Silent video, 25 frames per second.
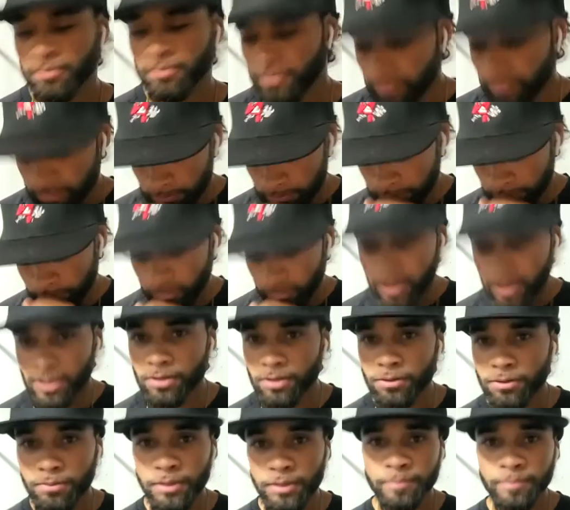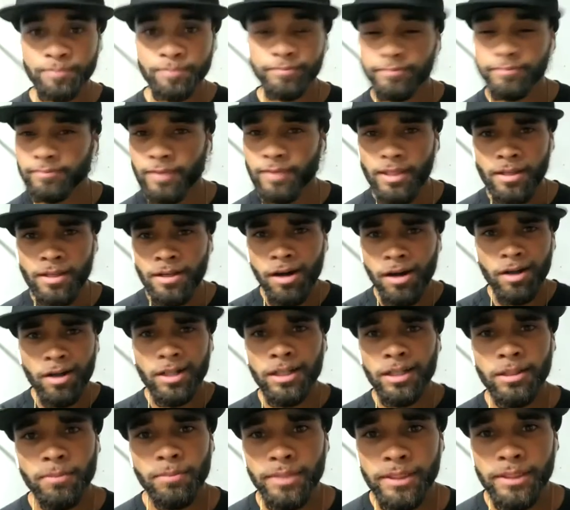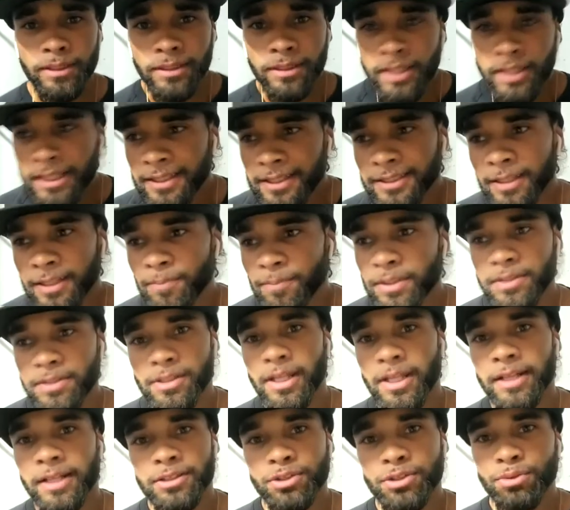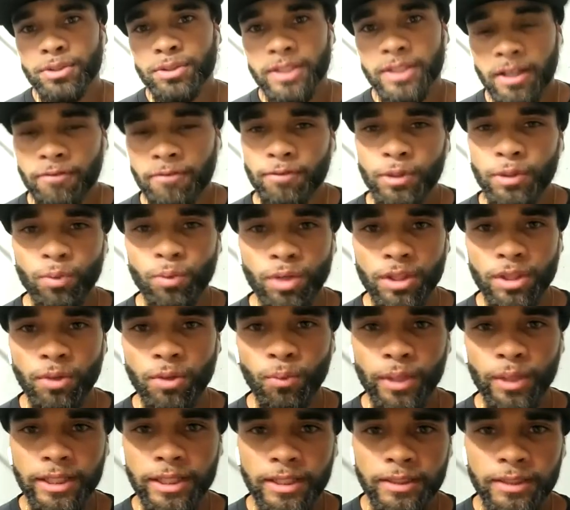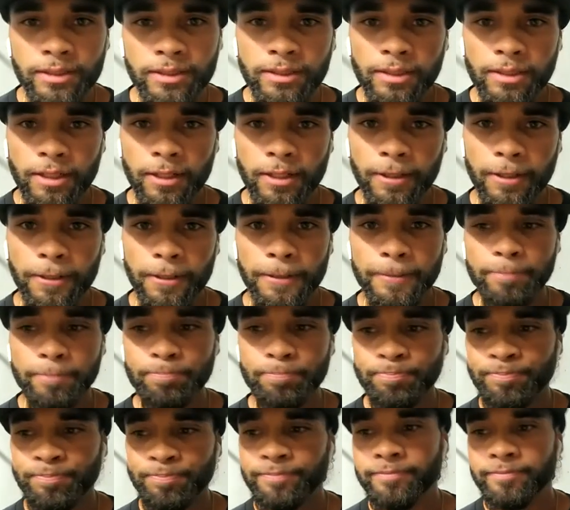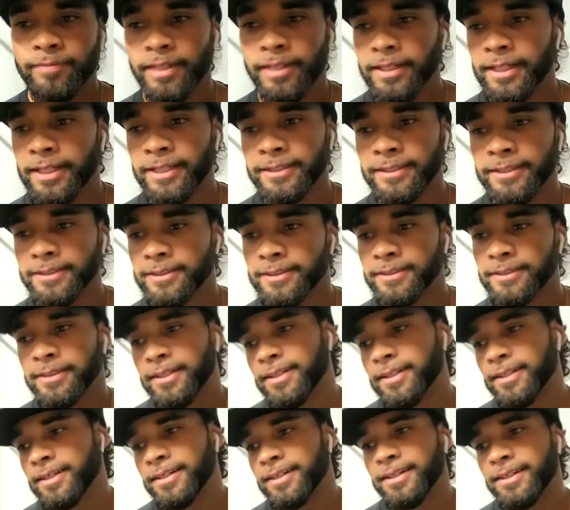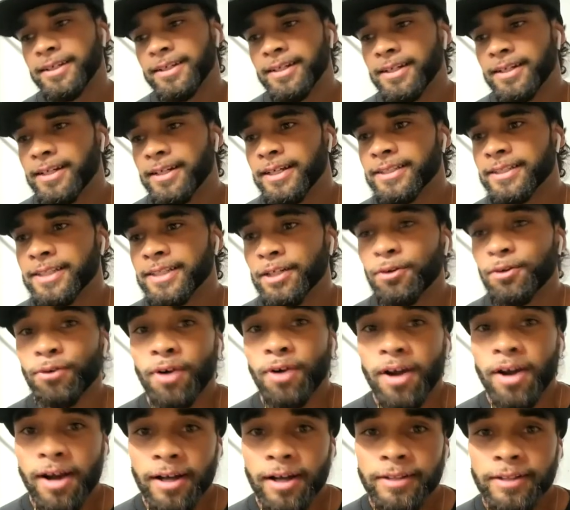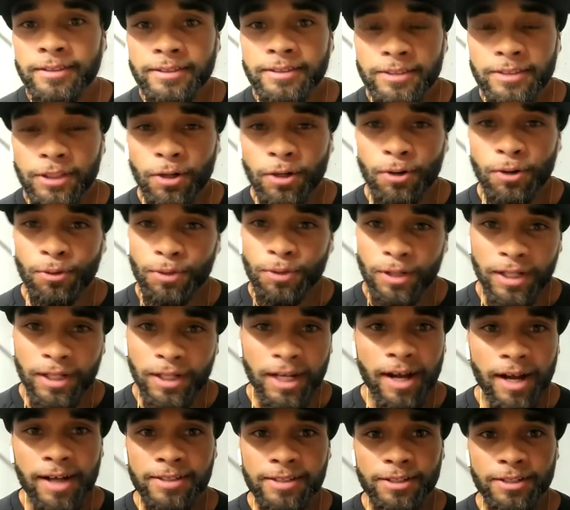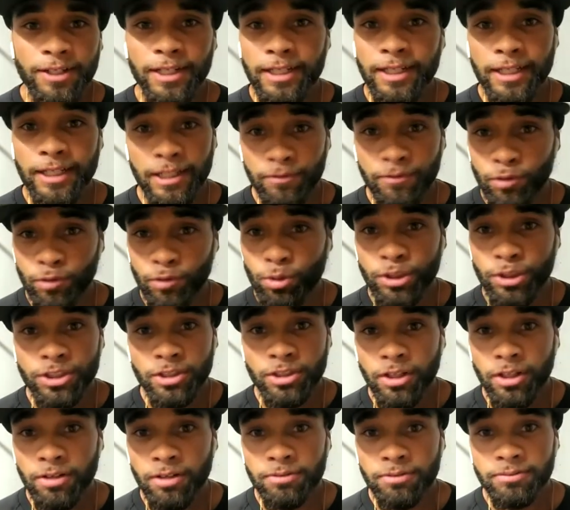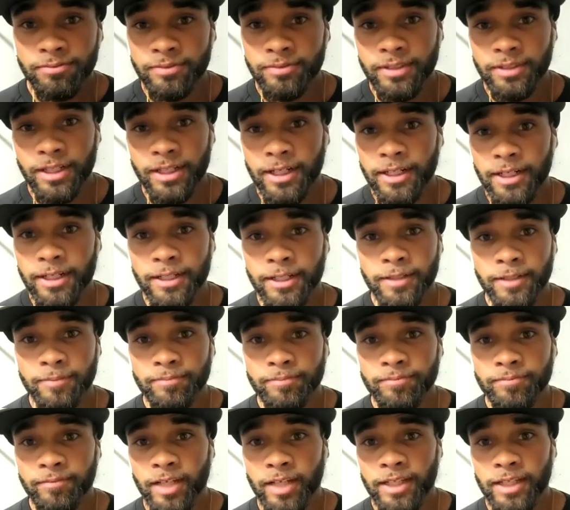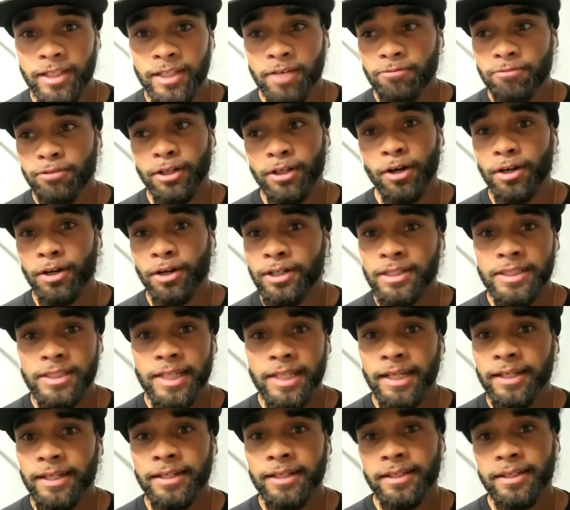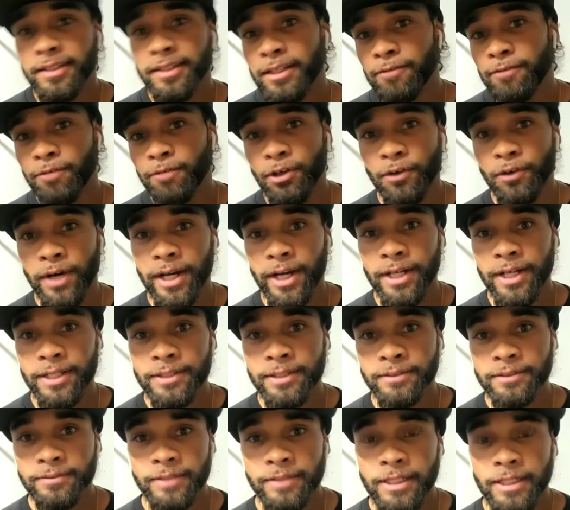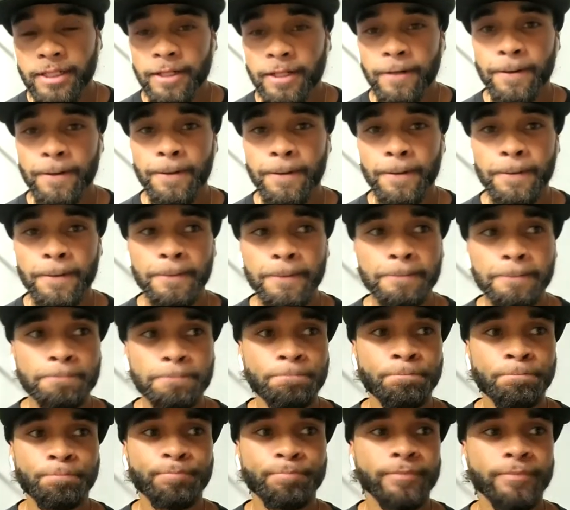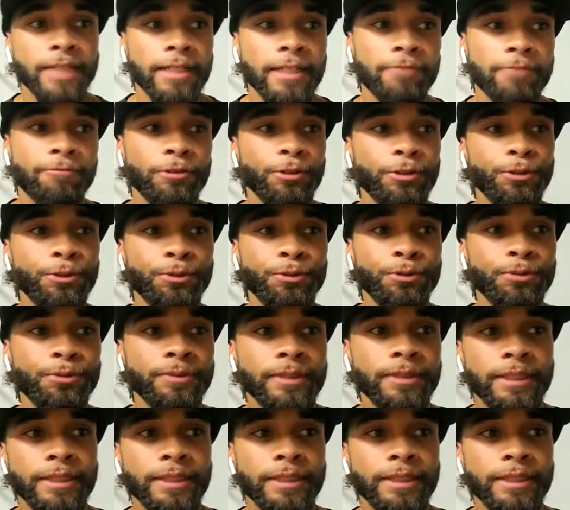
excuse me, are going to be something that you would definitely want to witness. Um, it's it's a grind, so the guys are going to give you a show. Uh, they definitely aren't going to take anything for granted. Um, if you